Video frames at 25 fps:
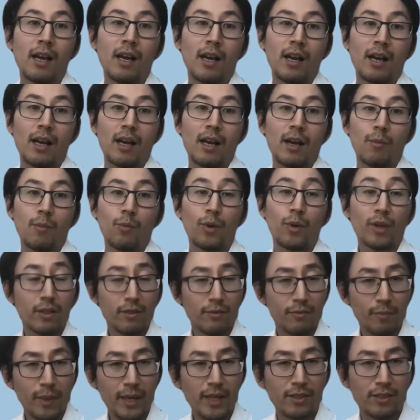One
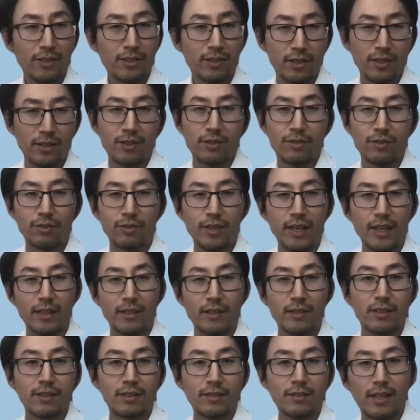of PagerDuty's
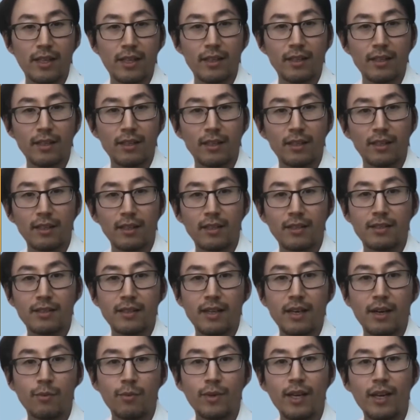greatest strength is
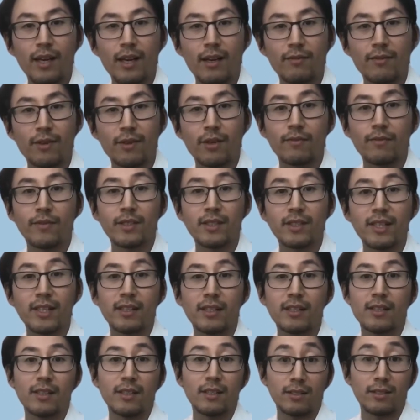that we have over
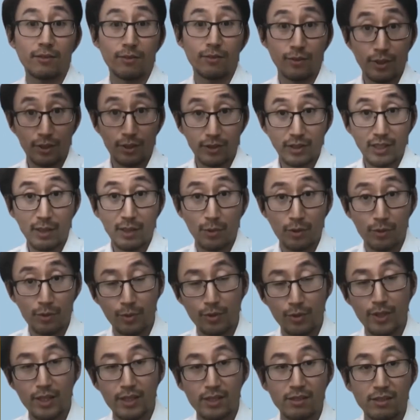10 years of real-time
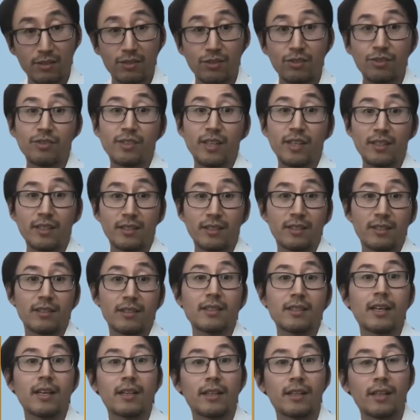operation trends and
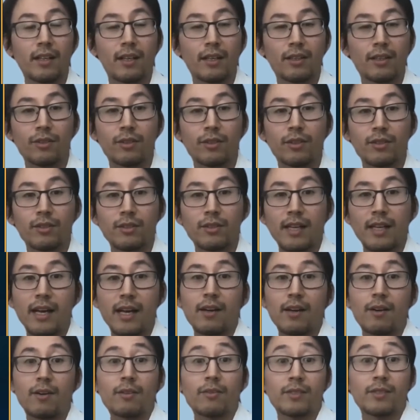data across
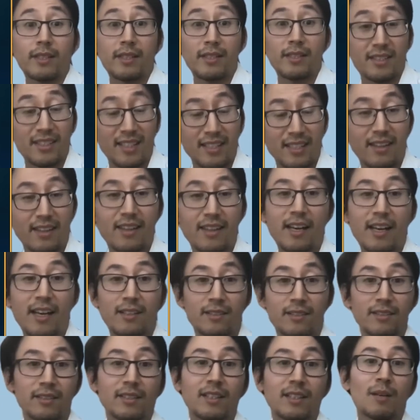our
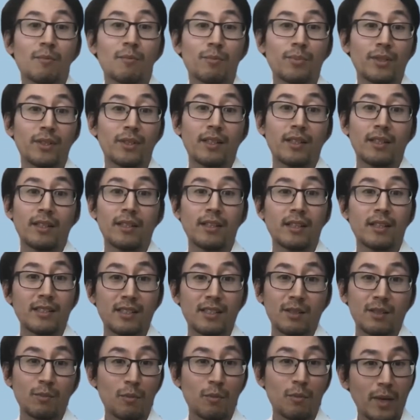16,000 company
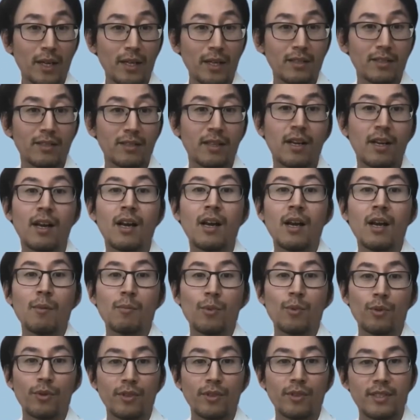customer base,
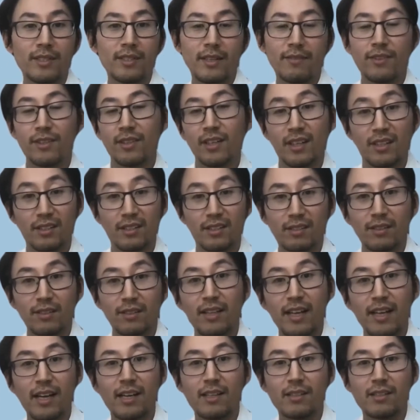more than
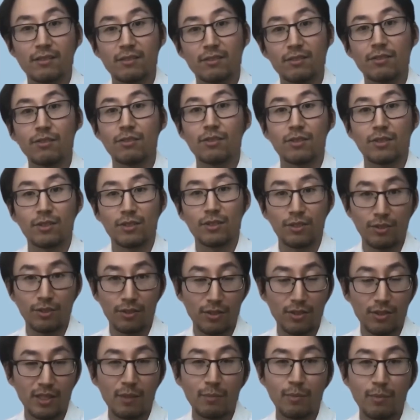700,000 users who
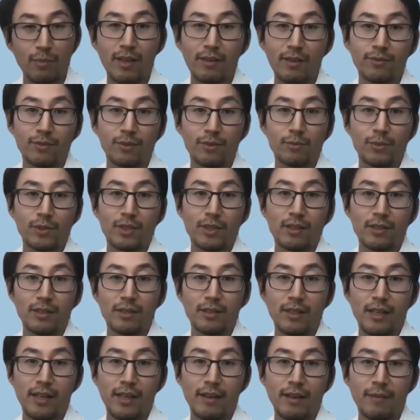use our platform
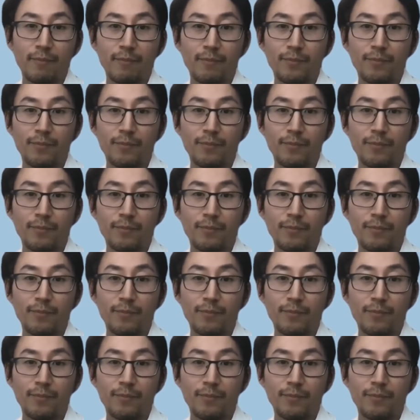today.